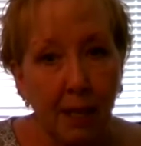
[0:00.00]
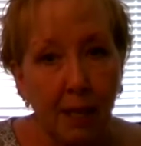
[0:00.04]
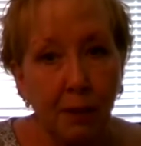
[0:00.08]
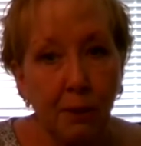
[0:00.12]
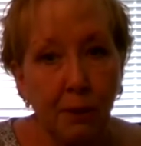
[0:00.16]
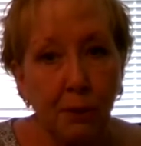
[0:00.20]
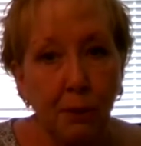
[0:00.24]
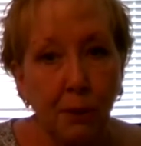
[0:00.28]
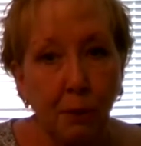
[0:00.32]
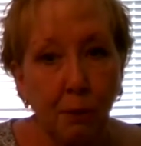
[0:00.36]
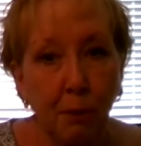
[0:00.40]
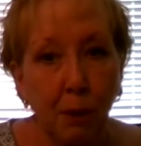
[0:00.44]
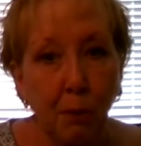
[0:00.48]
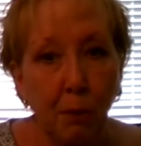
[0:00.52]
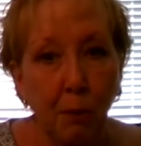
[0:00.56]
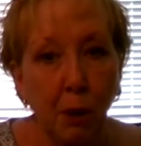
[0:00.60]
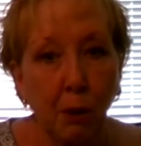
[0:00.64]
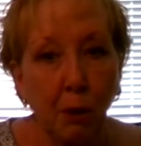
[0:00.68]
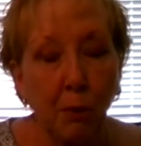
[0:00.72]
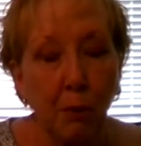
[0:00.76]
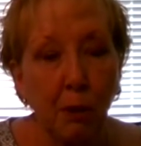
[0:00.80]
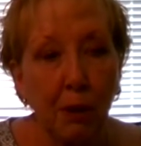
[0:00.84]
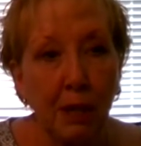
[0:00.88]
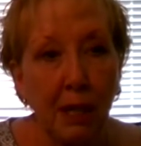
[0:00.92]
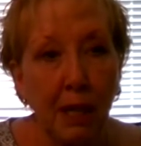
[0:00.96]
So we work
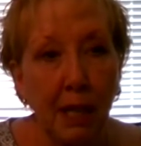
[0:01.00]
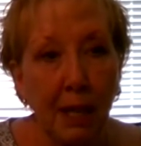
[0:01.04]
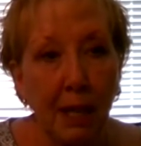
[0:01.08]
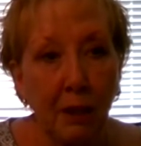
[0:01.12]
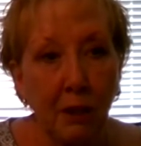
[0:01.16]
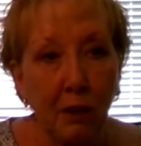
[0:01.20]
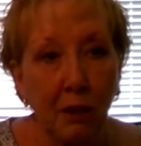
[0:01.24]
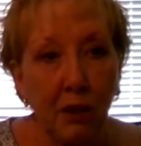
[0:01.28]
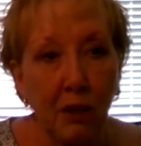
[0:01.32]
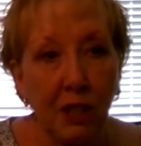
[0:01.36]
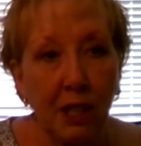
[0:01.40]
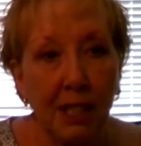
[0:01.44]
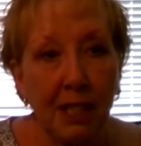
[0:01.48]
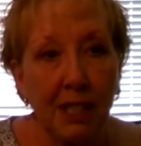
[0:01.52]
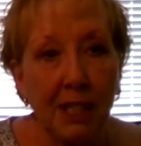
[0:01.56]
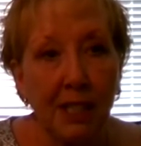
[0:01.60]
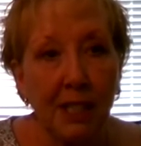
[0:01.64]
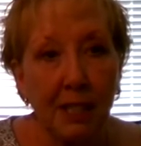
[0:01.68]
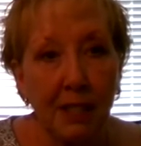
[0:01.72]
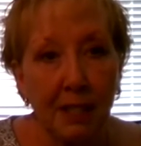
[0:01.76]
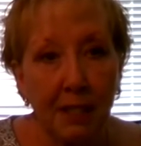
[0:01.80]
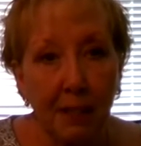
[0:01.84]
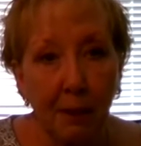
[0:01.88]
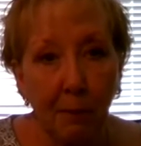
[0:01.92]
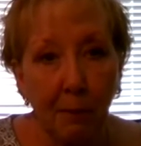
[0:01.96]
with the energy
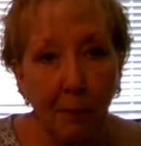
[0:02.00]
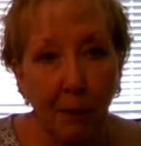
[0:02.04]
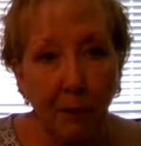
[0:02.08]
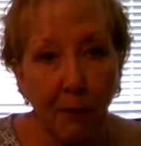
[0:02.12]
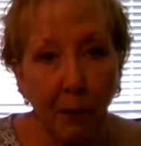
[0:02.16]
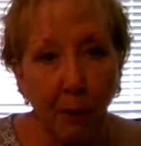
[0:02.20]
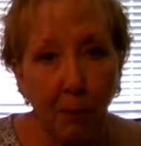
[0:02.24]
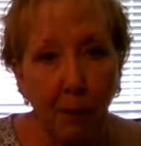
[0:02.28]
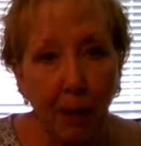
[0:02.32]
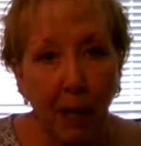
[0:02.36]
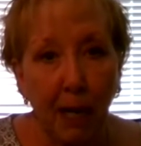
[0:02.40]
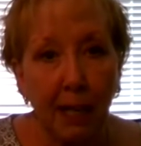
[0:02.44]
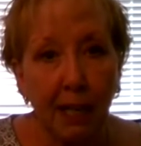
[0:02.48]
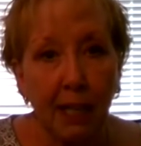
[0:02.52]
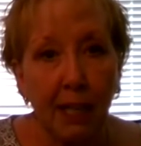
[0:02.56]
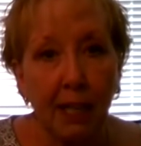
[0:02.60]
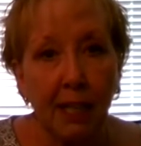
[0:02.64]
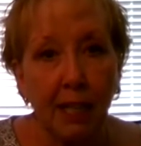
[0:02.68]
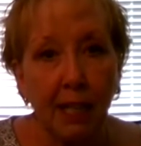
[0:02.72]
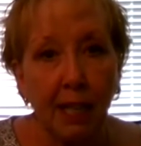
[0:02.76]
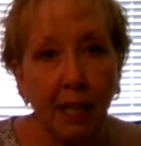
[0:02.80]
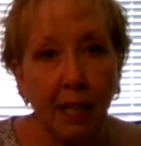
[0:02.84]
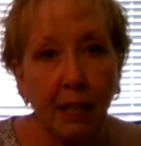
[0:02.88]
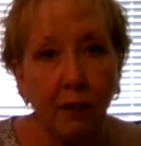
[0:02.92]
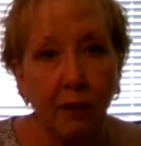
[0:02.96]
system of the body,
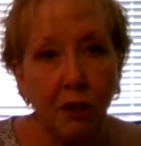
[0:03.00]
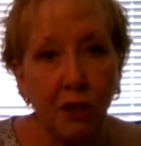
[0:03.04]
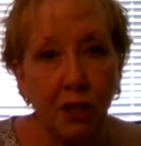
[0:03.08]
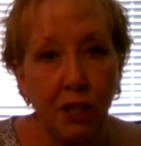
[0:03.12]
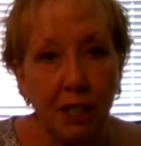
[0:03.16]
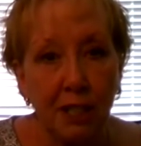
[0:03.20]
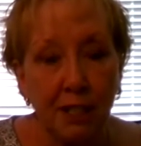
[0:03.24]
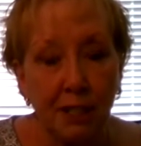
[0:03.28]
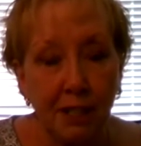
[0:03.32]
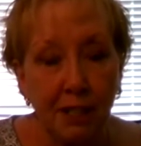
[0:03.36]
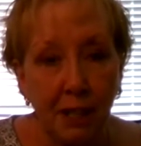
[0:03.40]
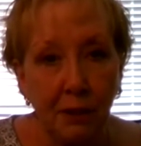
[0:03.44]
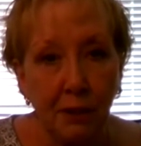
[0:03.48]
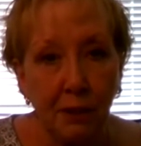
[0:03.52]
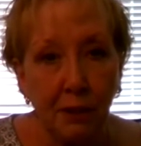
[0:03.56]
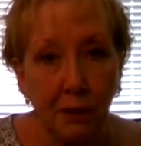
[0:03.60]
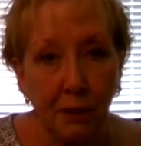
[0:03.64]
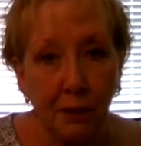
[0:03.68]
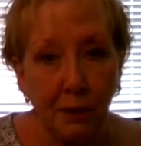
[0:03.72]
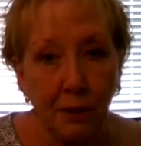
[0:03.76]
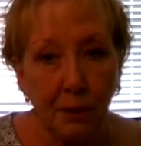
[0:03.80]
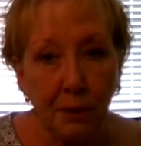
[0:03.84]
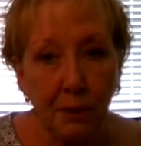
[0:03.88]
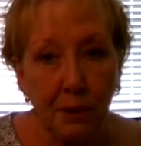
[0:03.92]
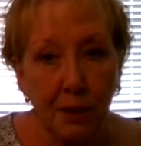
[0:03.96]
the energy
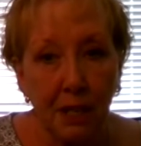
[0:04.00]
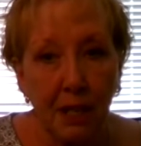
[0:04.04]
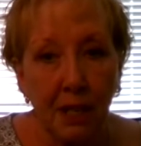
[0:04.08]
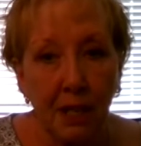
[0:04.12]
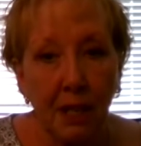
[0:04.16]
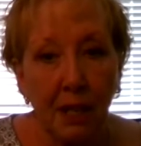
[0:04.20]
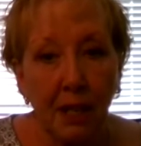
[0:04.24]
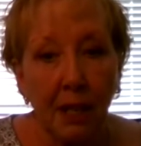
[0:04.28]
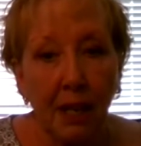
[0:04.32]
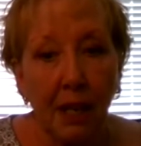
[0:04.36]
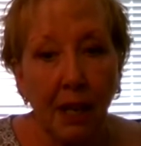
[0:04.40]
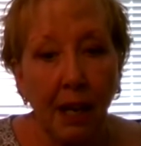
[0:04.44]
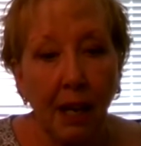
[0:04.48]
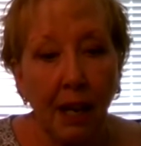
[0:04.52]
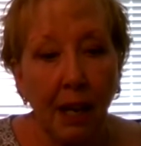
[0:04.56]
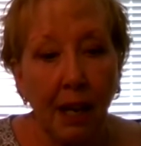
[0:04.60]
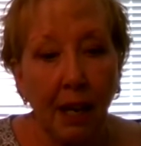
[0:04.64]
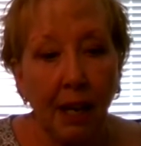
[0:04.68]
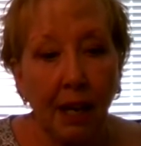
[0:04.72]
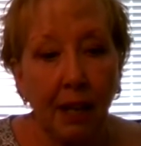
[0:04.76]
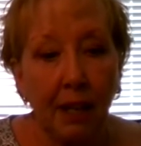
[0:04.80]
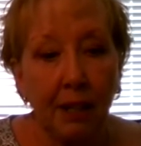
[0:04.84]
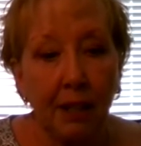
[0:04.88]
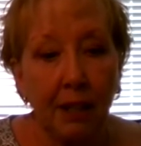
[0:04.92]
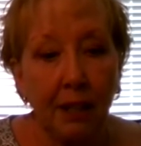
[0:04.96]
centers,
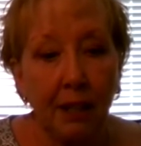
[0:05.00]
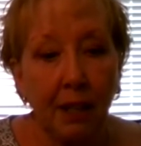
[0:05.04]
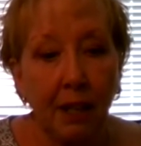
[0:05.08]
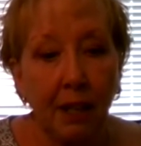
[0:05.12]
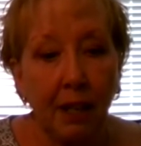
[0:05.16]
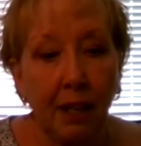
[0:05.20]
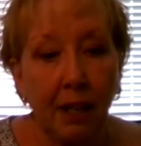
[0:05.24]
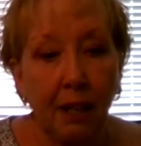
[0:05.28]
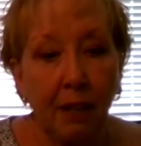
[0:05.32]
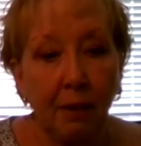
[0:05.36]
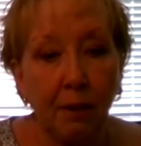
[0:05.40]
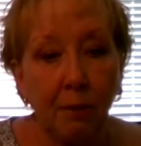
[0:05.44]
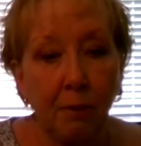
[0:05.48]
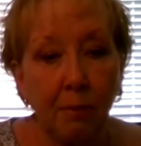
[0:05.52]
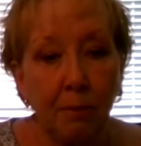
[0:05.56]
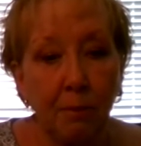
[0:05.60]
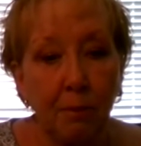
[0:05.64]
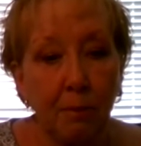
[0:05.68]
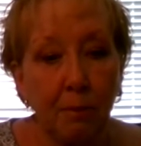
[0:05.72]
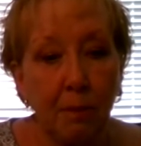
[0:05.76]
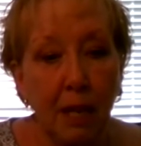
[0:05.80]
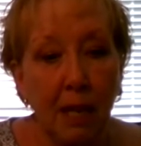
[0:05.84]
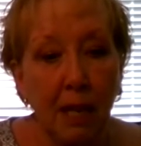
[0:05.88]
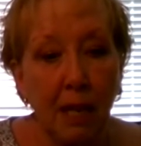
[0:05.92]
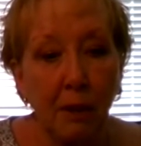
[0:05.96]
And
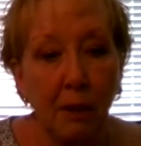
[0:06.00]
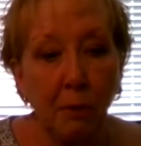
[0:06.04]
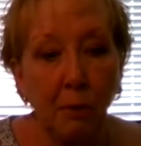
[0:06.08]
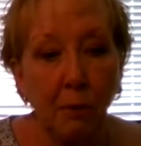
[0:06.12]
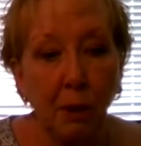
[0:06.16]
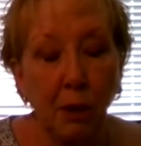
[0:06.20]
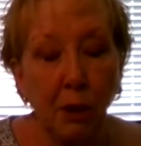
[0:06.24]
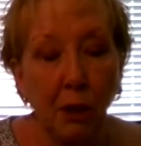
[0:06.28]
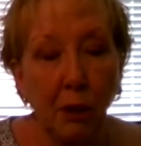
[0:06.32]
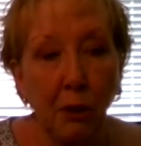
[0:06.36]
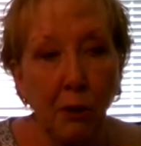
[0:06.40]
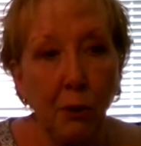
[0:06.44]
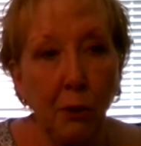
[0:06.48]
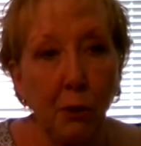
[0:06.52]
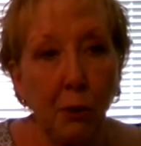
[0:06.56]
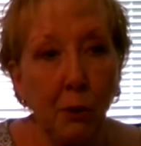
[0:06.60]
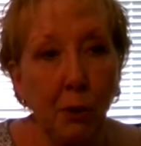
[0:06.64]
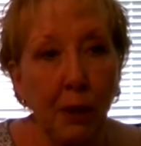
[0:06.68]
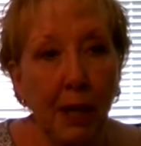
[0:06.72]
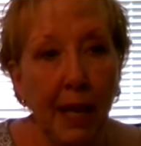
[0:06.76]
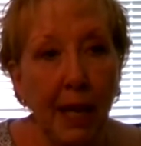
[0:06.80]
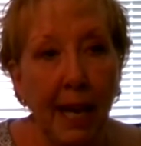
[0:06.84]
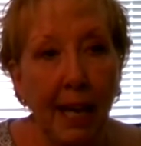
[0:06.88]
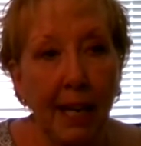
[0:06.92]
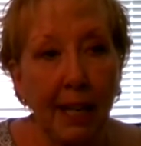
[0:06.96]
when you do
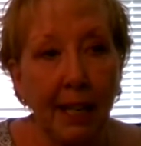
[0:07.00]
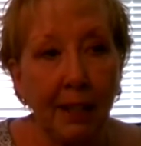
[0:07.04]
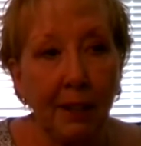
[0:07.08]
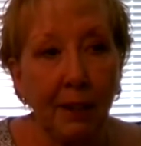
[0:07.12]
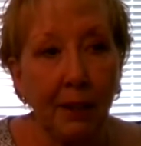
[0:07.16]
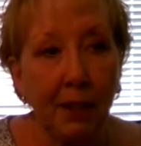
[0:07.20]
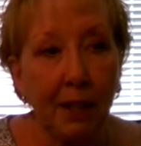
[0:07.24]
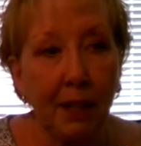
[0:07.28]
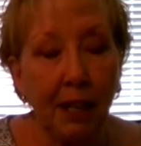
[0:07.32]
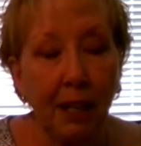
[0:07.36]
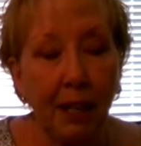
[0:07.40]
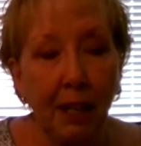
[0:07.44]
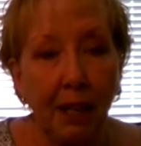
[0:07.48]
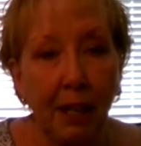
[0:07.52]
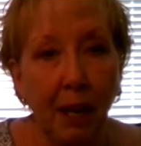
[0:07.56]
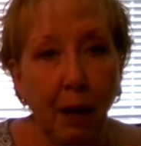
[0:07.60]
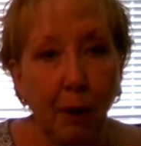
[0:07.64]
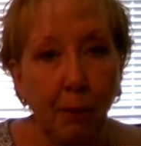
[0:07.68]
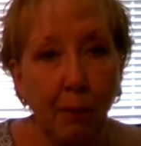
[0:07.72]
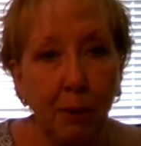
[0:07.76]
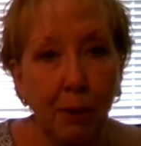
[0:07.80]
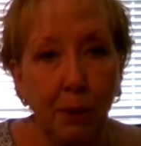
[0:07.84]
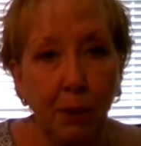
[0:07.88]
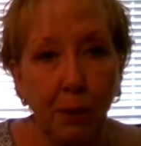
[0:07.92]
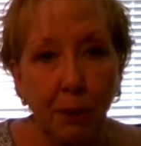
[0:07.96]
that, it
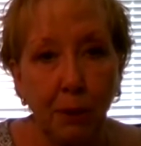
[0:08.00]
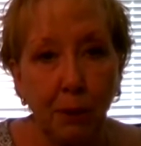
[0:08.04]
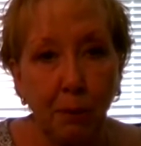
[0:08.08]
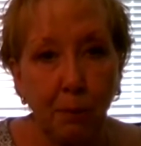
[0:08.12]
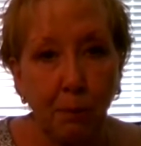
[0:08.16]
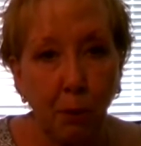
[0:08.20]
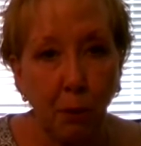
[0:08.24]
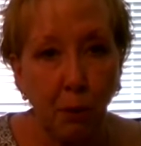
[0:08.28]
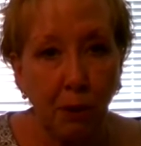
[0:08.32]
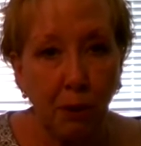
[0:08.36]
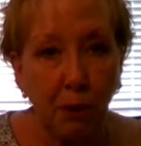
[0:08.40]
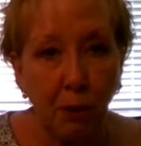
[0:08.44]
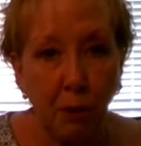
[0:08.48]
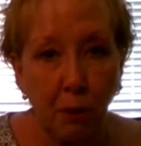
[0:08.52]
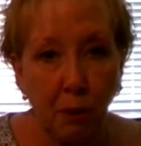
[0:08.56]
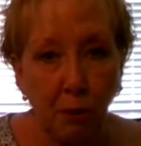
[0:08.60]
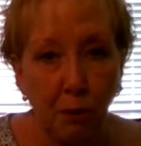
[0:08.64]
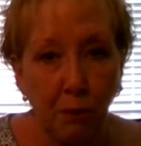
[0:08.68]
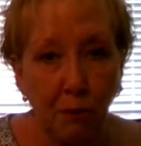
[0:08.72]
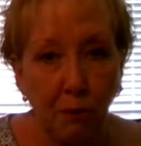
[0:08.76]
helps to support the whole